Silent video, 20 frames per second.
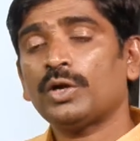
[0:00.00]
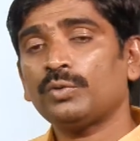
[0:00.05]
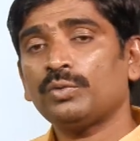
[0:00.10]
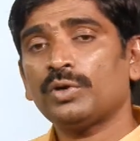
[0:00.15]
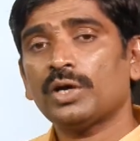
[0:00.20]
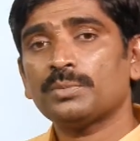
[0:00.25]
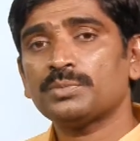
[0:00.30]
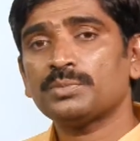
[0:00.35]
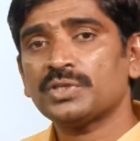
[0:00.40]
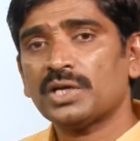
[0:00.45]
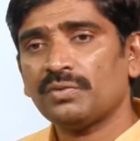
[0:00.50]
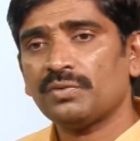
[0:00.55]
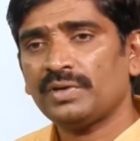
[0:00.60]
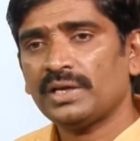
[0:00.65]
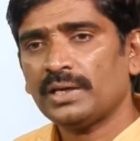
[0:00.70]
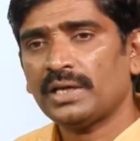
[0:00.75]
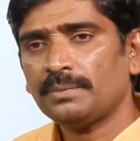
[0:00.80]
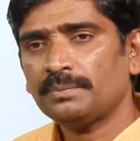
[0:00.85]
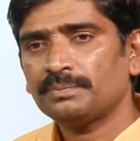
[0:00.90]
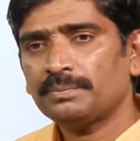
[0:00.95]
we observe here?
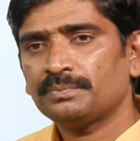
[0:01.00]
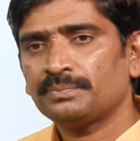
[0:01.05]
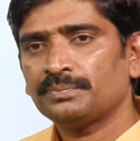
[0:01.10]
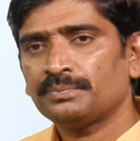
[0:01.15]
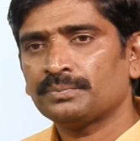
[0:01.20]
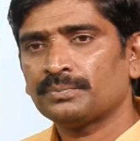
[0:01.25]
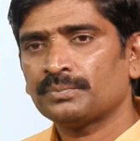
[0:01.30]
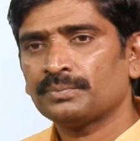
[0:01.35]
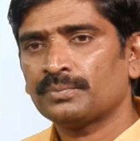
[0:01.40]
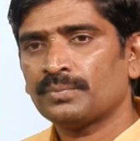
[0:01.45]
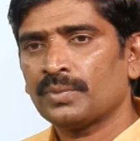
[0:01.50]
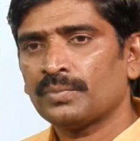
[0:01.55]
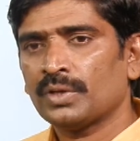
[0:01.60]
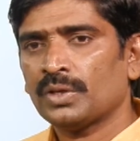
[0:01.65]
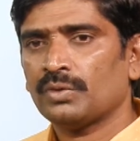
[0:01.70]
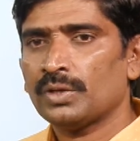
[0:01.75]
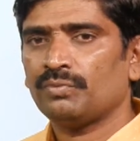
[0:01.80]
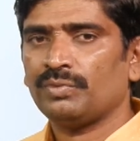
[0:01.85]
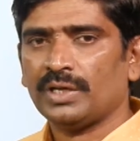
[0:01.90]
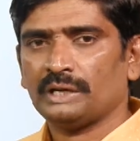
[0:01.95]

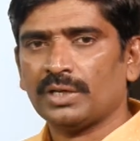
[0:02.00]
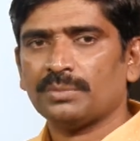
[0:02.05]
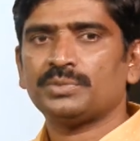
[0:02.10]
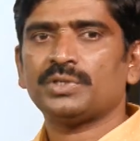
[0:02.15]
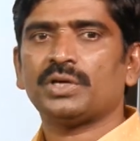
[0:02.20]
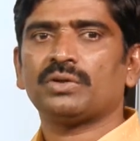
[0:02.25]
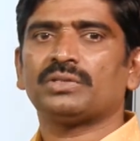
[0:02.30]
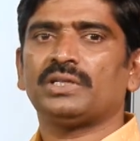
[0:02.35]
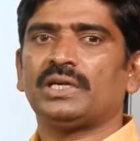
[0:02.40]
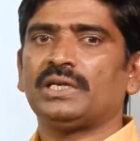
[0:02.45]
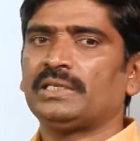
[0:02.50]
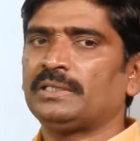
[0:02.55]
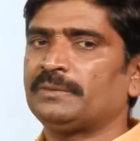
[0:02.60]
We observe that,